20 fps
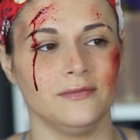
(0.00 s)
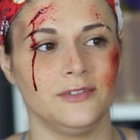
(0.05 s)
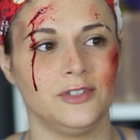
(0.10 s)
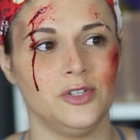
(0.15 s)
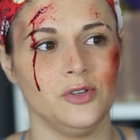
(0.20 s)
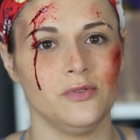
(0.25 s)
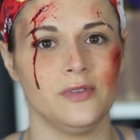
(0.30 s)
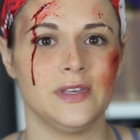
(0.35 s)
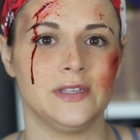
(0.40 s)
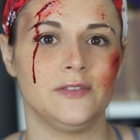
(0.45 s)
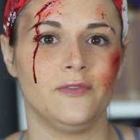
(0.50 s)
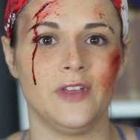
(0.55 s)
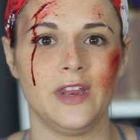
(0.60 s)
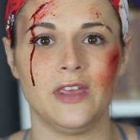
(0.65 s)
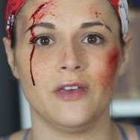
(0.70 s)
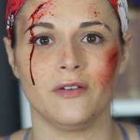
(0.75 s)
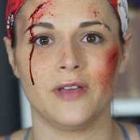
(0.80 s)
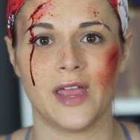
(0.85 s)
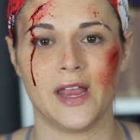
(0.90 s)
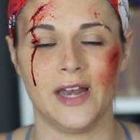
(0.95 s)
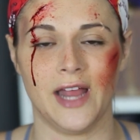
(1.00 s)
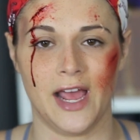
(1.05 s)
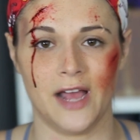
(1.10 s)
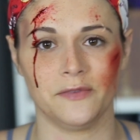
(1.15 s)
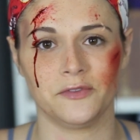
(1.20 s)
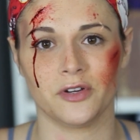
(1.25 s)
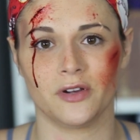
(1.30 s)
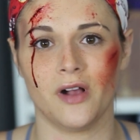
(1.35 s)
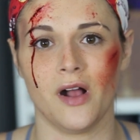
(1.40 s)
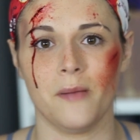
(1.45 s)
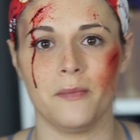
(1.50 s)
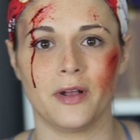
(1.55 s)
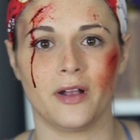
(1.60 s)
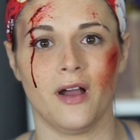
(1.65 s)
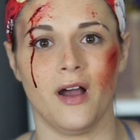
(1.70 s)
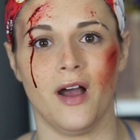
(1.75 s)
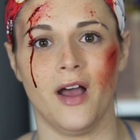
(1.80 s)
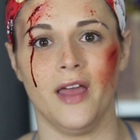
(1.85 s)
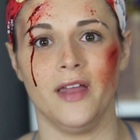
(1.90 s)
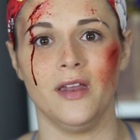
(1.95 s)
do this video again after
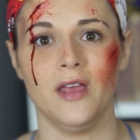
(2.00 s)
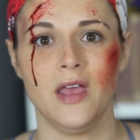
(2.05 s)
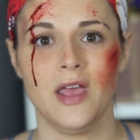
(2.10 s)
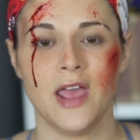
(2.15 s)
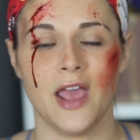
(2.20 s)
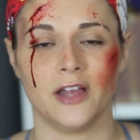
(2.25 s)
Comic-Con